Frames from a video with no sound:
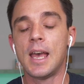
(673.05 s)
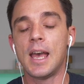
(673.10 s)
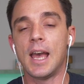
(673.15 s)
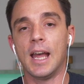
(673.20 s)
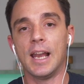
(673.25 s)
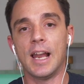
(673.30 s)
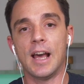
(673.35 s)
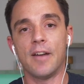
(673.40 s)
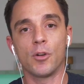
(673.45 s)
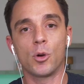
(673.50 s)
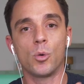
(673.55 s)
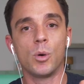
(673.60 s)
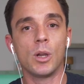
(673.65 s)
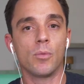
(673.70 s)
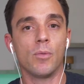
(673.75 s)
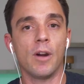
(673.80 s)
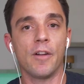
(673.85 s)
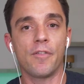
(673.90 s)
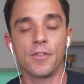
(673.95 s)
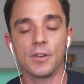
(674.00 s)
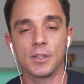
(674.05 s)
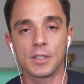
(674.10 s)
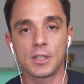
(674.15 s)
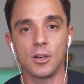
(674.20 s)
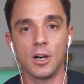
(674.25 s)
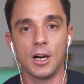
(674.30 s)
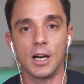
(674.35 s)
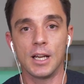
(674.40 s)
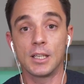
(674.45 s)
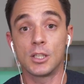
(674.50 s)
and have a quick reference
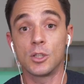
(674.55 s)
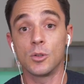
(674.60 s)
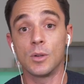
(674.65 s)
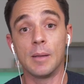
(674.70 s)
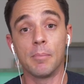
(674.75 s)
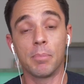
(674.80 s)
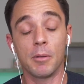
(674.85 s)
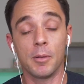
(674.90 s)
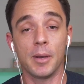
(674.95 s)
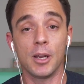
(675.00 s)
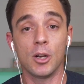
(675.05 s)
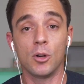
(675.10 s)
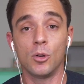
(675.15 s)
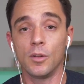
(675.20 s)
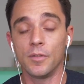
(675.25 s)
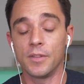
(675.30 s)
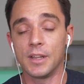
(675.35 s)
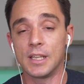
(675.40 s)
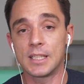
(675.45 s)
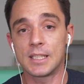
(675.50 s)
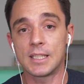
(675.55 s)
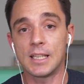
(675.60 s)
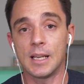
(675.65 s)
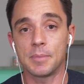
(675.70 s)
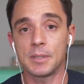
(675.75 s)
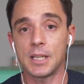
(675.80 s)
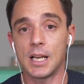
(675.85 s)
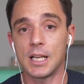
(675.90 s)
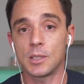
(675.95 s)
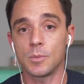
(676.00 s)
guide to implement all of these
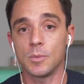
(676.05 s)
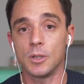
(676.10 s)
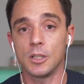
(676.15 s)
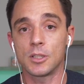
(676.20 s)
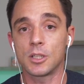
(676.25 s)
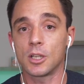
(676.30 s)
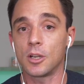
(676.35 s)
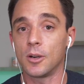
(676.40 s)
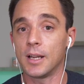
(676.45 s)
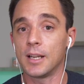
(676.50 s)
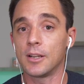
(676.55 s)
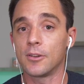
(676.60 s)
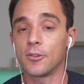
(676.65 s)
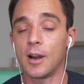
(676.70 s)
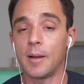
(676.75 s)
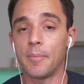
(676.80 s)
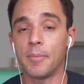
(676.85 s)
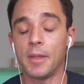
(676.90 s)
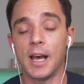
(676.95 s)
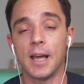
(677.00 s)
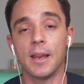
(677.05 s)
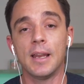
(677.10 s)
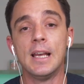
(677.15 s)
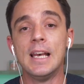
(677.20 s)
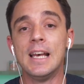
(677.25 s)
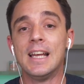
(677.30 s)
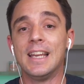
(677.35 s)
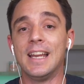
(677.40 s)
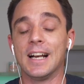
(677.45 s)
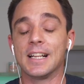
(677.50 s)
steps as well. So go ahead and grab that.
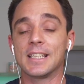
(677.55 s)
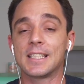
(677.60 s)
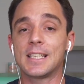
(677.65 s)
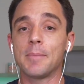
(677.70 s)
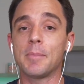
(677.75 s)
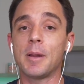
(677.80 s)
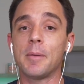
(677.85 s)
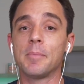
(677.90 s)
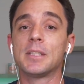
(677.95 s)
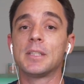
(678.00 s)
Now, step number